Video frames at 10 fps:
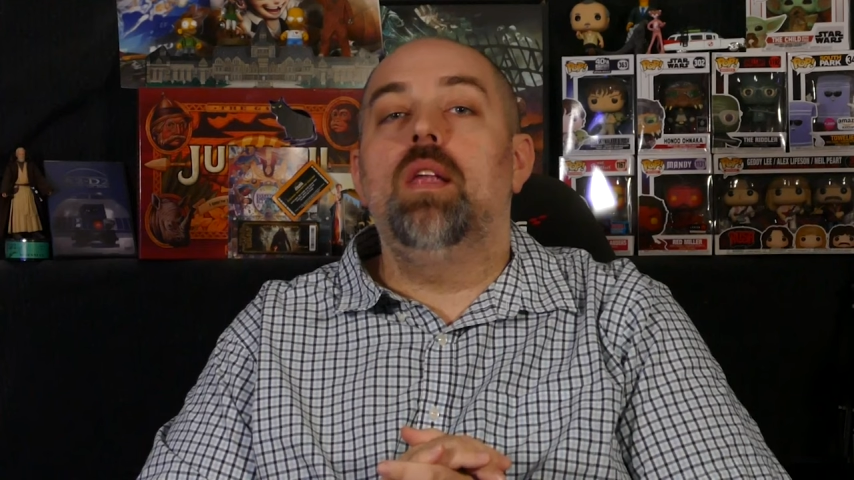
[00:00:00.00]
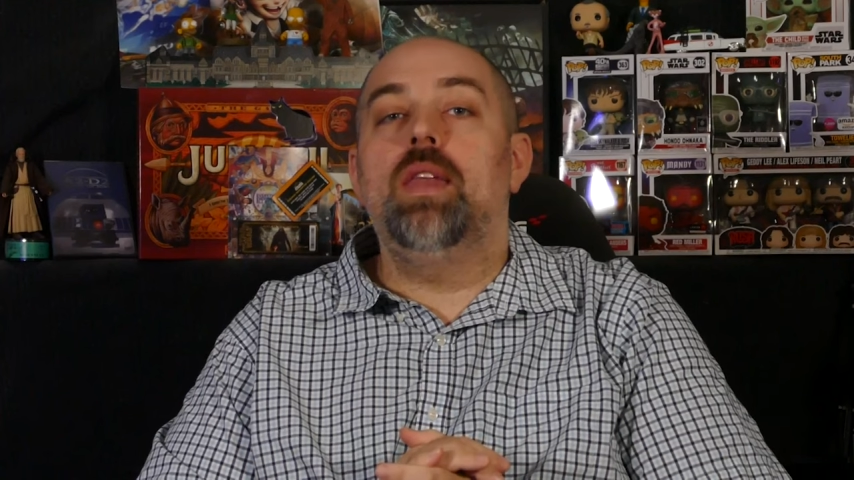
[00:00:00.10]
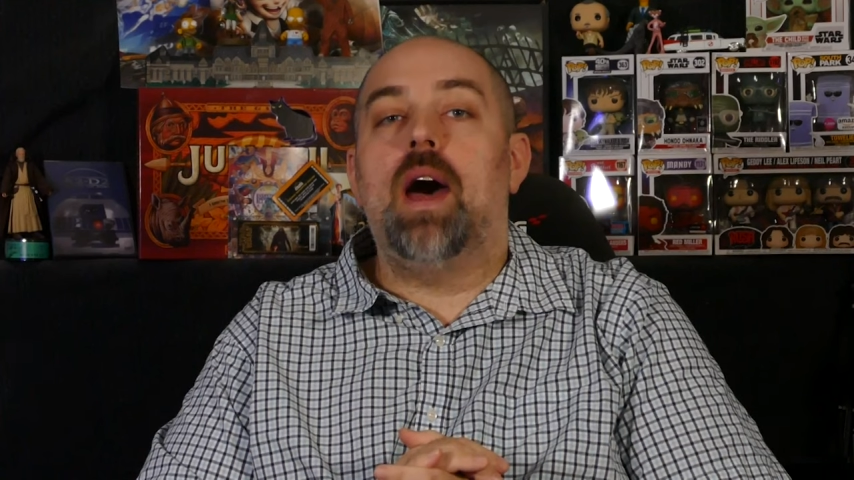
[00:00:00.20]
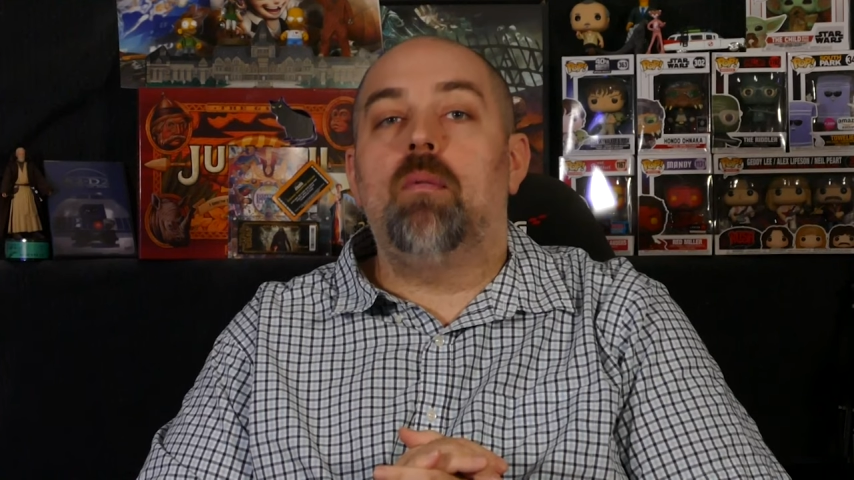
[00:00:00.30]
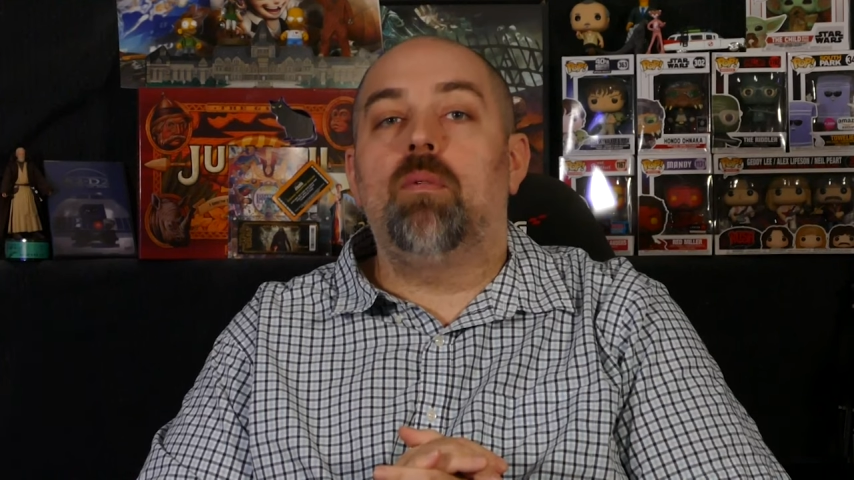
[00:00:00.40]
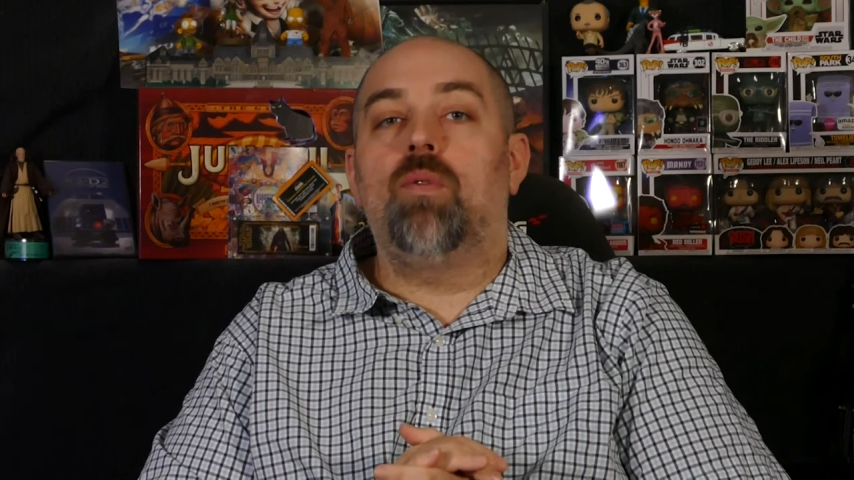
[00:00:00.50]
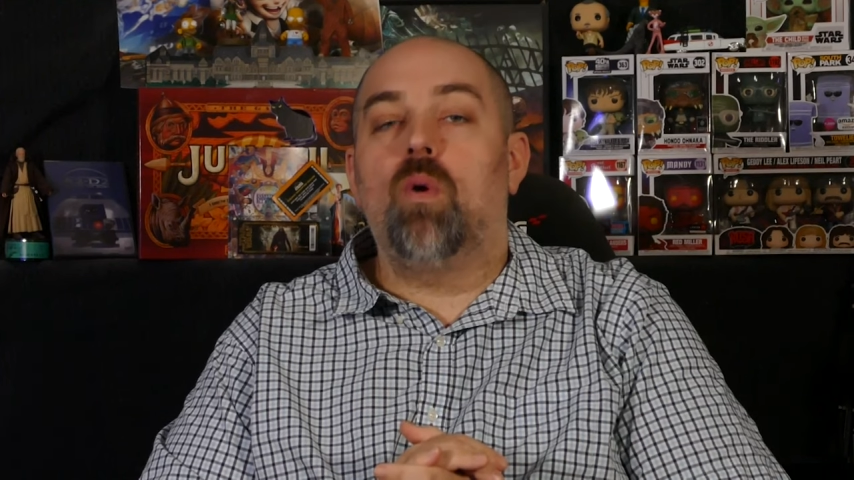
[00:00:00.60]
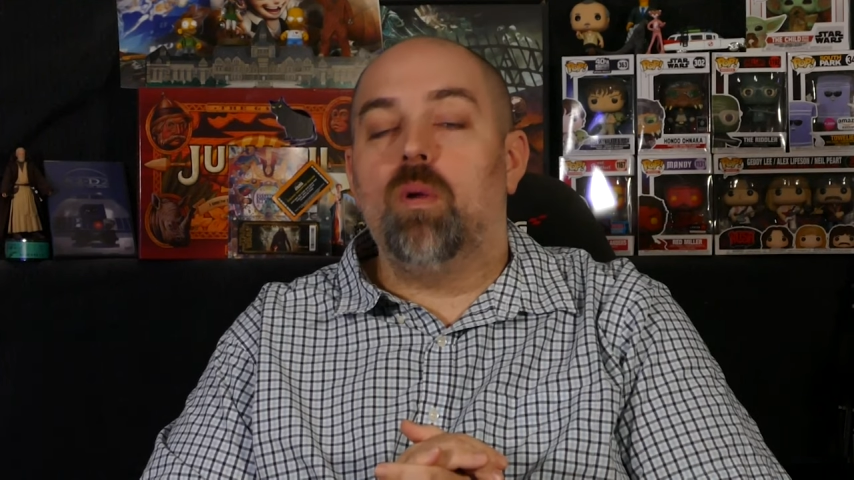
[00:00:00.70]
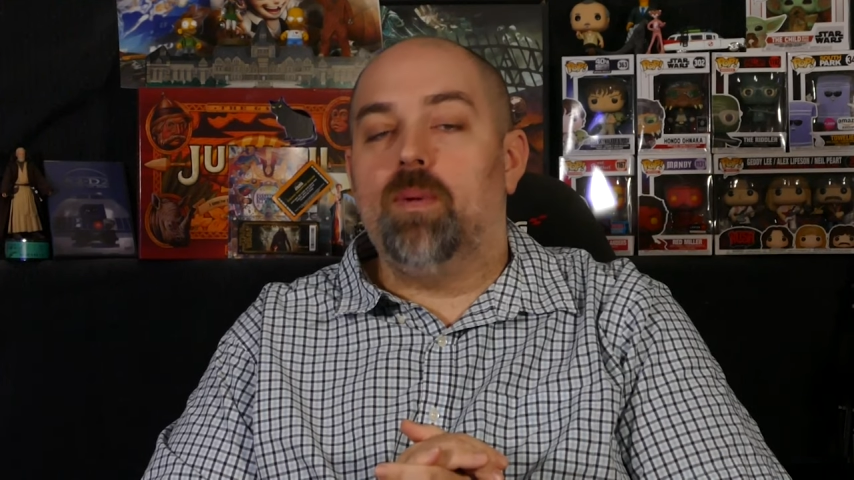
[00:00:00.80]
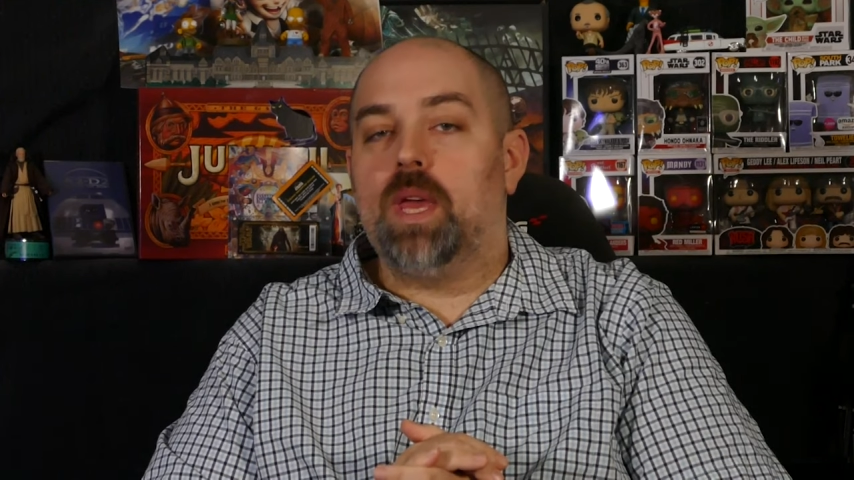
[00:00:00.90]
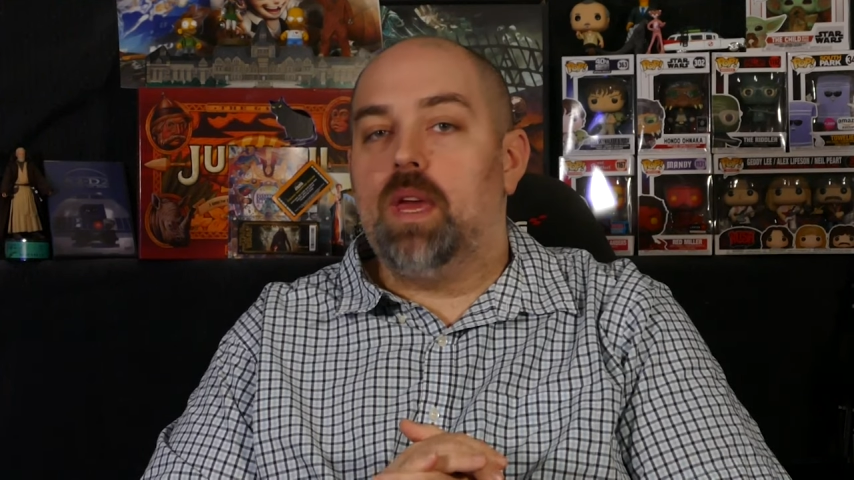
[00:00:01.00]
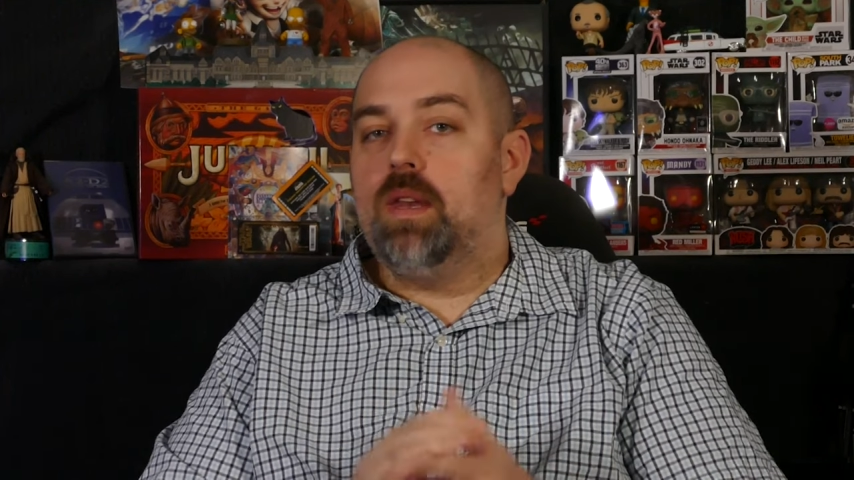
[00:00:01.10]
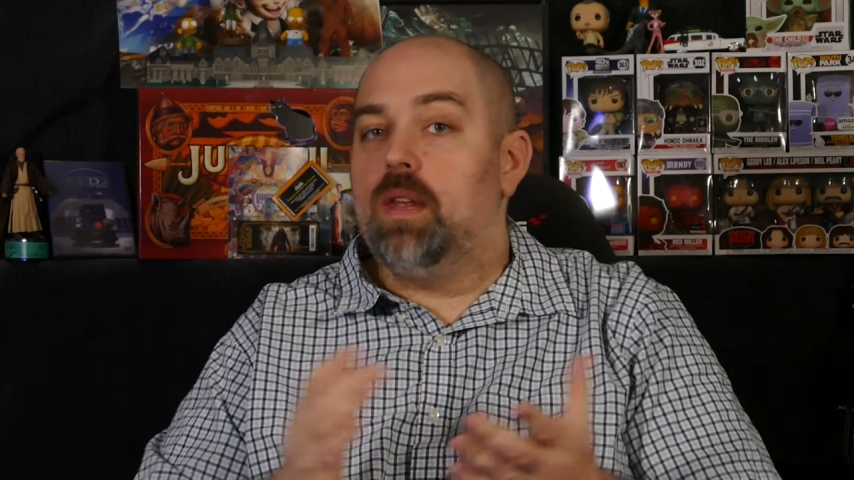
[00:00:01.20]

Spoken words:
Now, before we begin,